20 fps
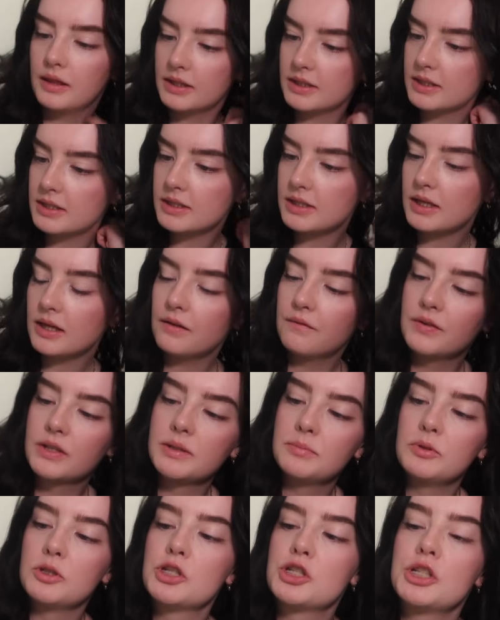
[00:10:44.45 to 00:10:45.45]
This is the
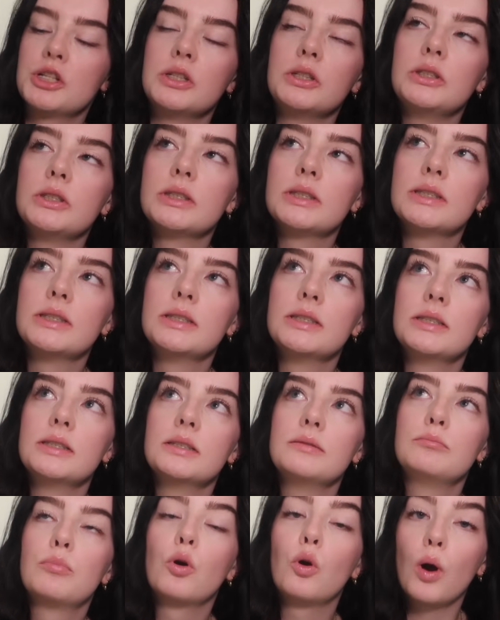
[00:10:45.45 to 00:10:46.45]
Invisible Shield
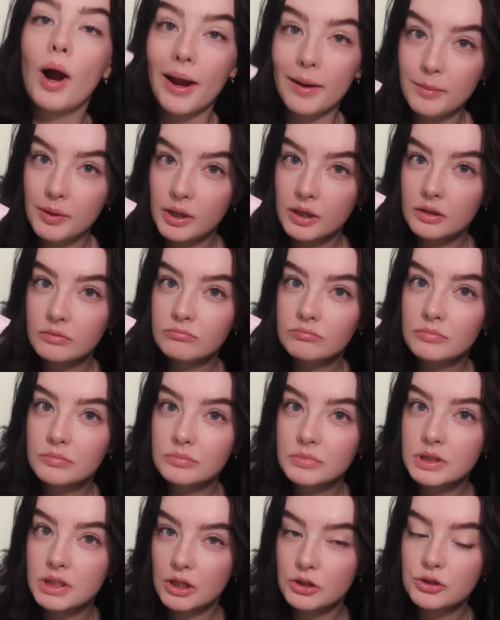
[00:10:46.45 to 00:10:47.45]
priming
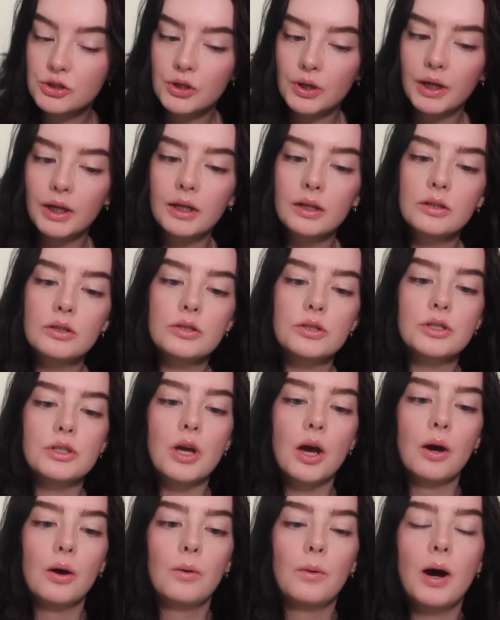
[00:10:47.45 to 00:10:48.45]
sunscreen.
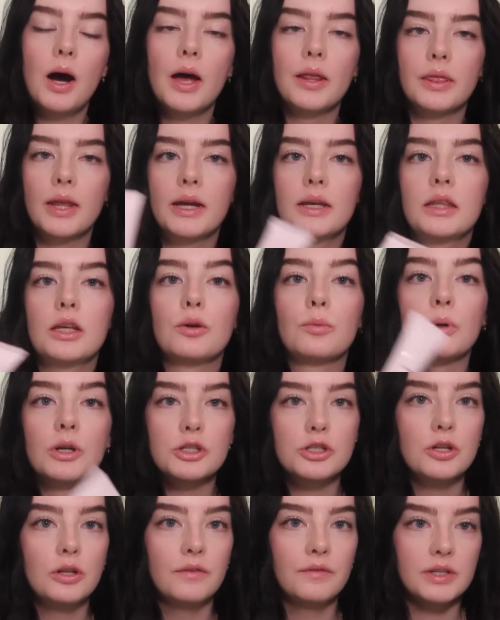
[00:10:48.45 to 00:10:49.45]
So unlike the
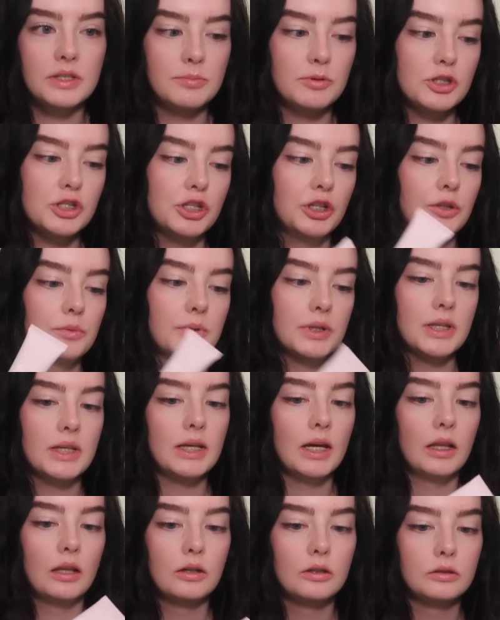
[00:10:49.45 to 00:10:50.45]
original Invisible Shield with the
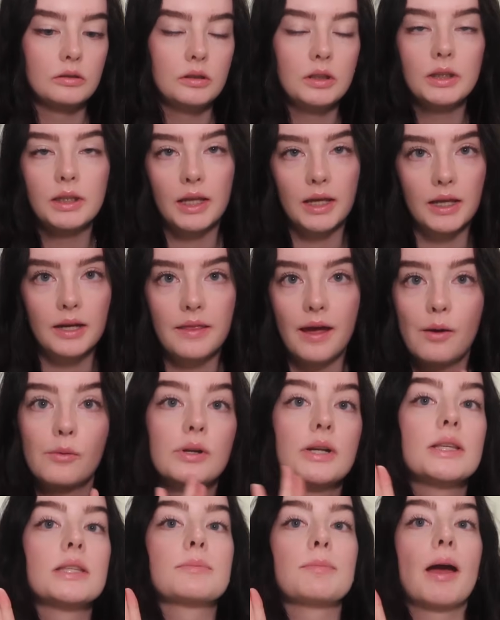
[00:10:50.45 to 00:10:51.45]
yellow lid, that
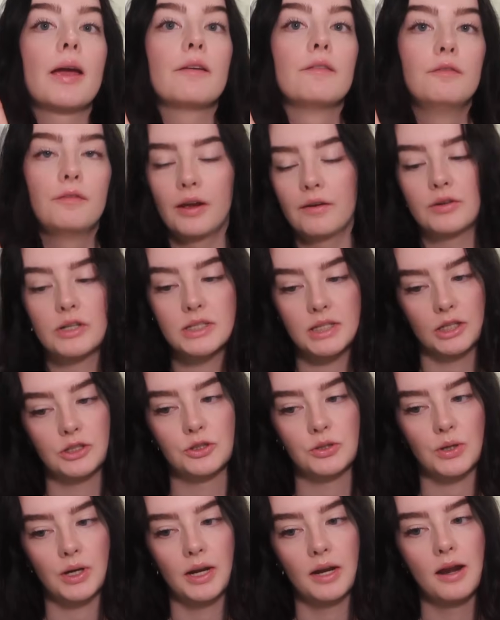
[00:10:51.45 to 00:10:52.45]
one is my favorite
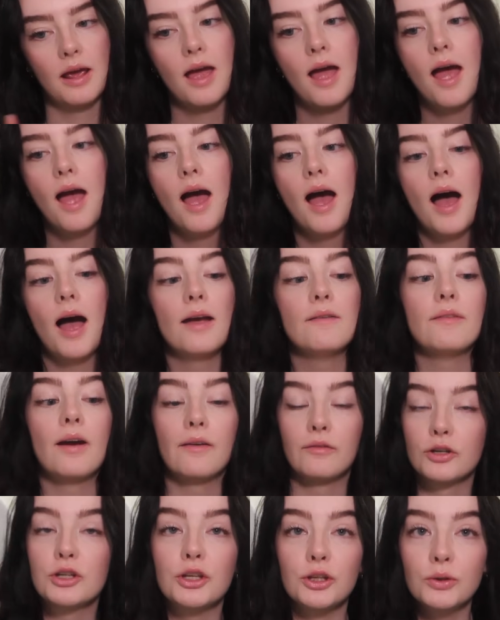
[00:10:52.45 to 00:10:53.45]
sunscreen I've
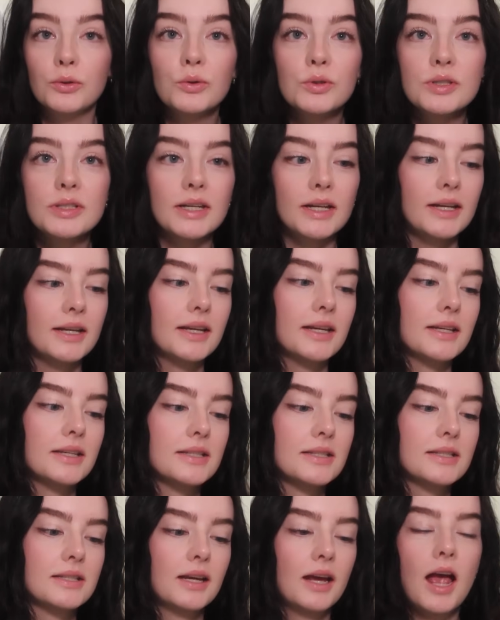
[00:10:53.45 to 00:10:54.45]
ever used.
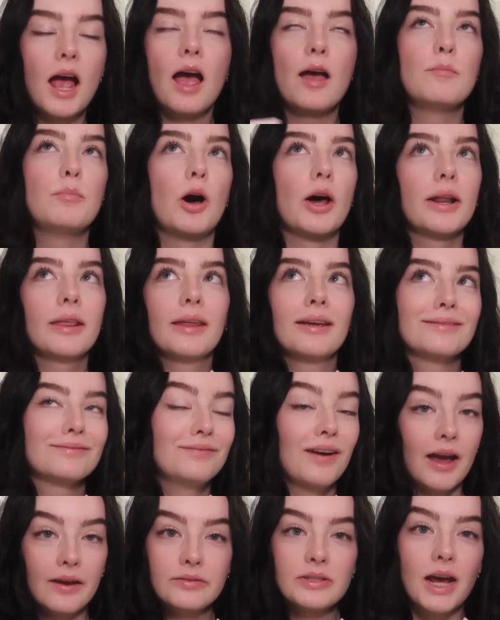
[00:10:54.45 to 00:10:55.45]
I bought it like
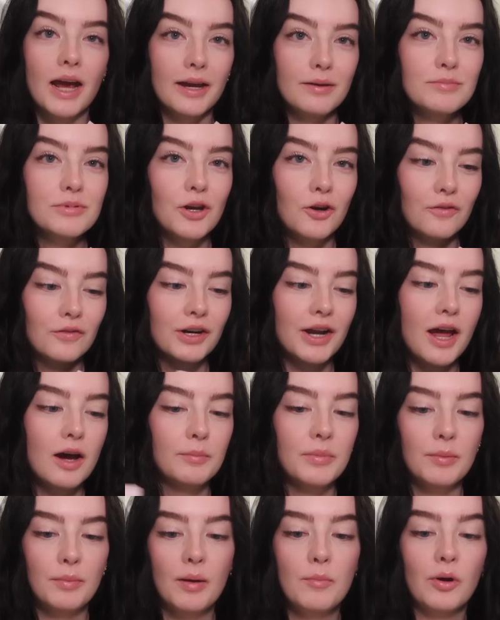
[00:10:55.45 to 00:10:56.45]
5 times over now.
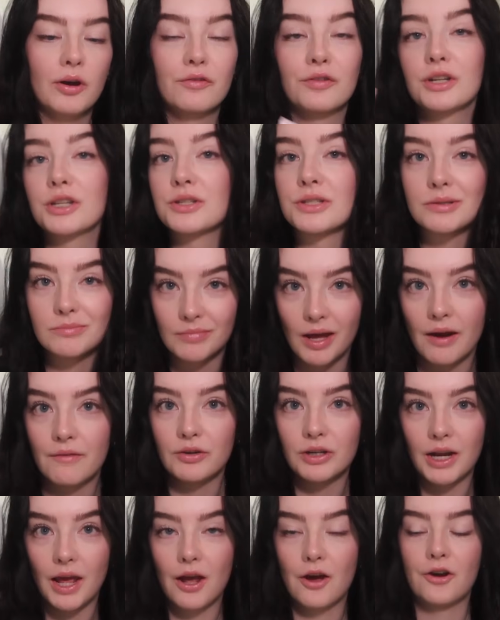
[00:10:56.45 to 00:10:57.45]
Me and my boyfriend use it
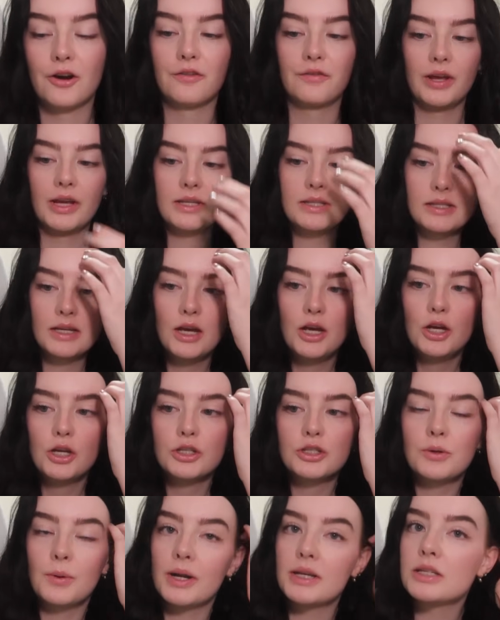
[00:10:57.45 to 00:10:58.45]
every day on our face.
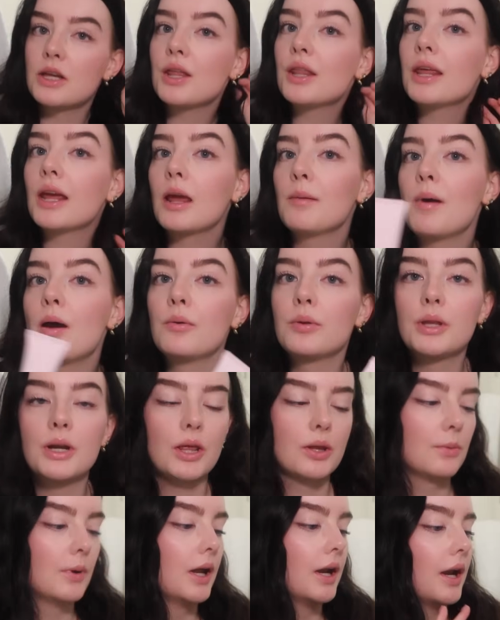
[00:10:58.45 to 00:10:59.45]
So when I saw that they came out with
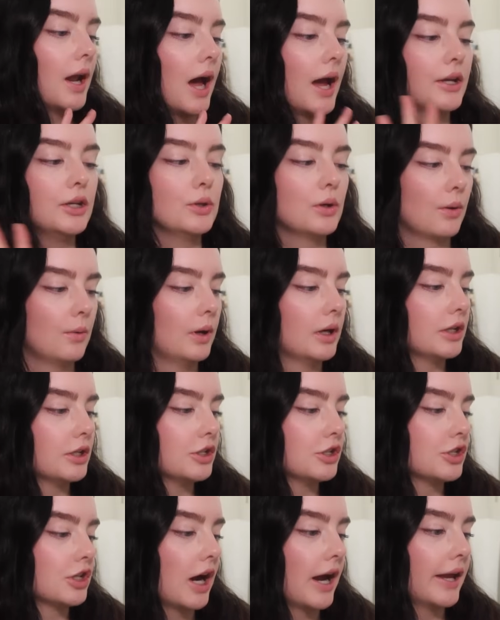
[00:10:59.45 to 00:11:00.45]
another one, I knew I wanted
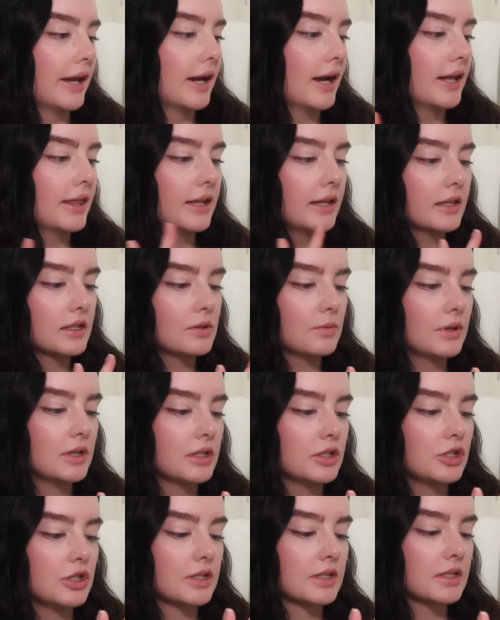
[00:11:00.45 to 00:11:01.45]
to try it. I think this one
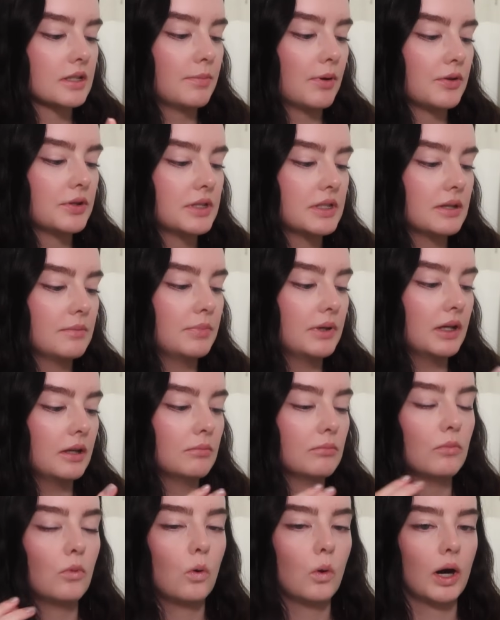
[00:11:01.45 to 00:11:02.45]
is just supposed to be
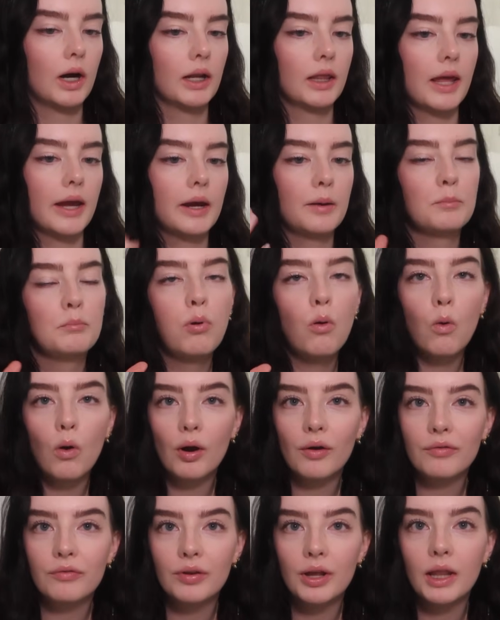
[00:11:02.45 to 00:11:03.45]
more like
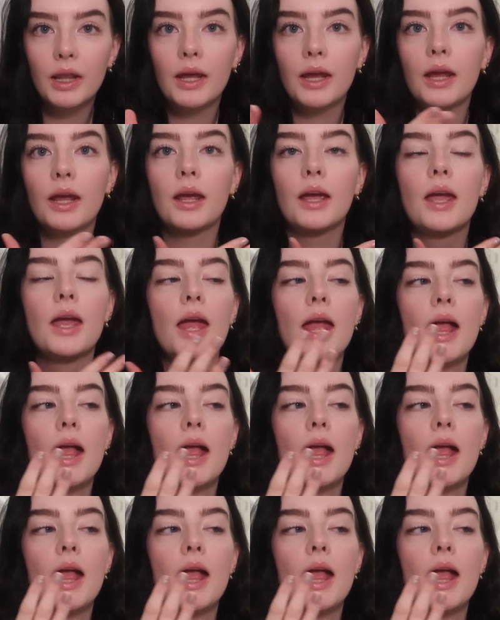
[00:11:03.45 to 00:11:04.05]
pore filling,